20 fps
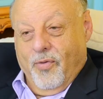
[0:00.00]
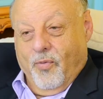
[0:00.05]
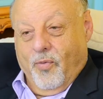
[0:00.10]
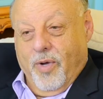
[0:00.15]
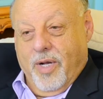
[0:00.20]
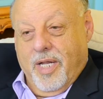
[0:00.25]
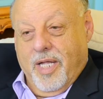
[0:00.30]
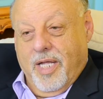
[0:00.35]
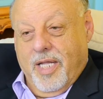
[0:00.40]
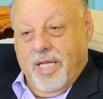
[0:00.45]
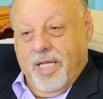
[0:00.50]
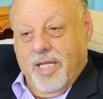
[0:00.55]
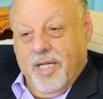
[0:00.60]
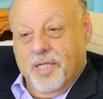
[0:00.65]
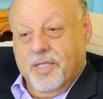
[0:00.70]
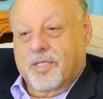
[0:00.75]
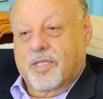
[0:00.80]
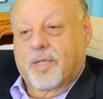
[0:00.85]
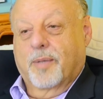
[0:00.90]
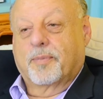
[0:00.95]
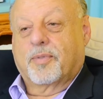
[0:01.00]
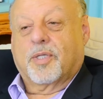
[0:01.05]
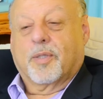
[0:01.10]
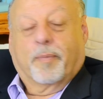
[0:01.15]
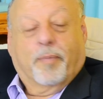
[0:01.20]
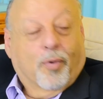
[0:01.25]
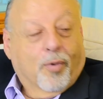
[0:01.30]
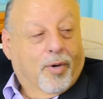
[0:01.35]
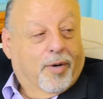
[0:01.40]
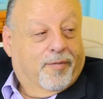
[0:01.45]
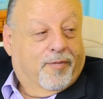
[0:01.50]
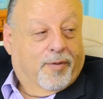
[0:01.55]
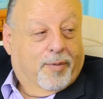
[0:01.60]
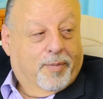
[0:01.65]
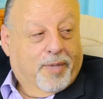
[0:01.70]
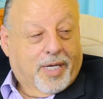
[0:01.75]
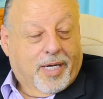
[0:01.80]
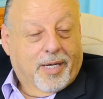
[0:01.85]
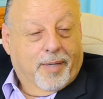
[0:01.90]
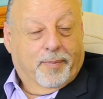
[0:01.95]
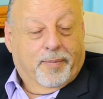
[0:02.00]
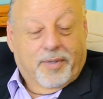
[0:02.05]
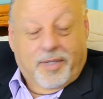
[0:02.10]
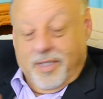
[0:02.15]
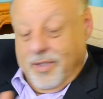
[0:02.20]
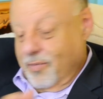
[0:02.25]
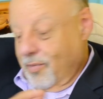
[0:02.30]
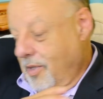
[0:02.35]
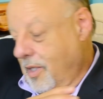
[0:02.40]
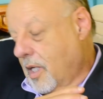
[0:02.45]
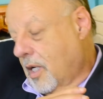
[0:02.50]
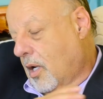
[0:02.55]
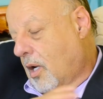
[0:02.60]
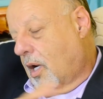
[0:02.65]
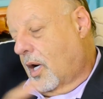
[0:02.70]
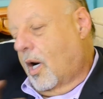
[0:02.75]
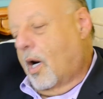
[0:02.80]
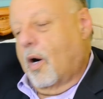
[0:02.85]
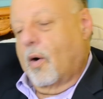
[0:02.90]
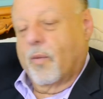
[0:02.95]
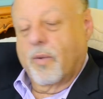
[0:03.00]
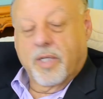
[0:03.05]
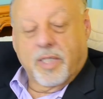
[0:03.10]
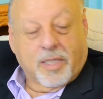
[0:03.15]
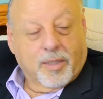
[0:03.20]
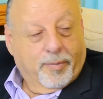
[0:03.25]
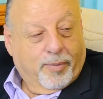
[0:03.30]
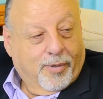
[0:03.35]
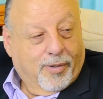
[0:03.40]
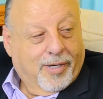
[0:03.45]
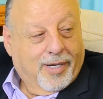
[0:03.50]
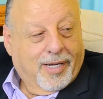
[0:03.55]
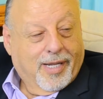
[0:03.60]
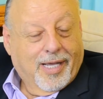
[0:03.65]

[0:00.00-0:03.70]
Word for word: when he needed some support from the companies, we always supported